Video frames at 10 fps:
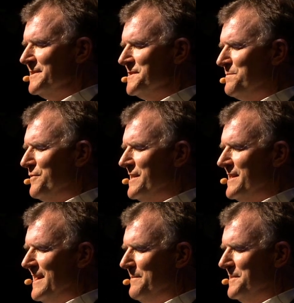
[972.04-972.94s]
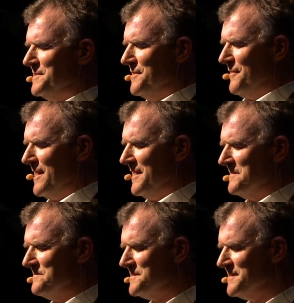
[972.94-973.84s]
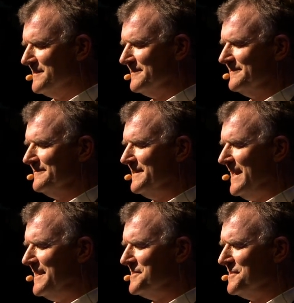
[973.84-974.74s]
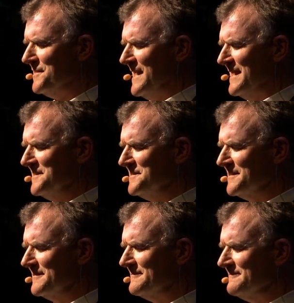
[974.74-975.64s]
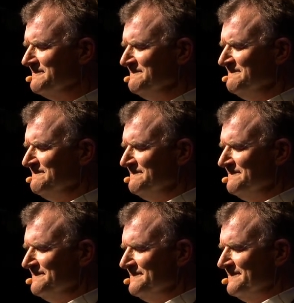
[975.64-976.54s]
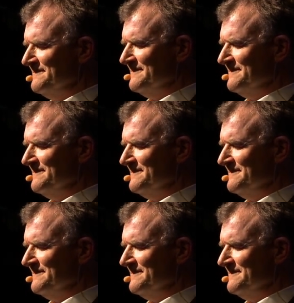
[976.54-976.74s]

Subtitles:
Just breathe it up into your arms and down into your legs and just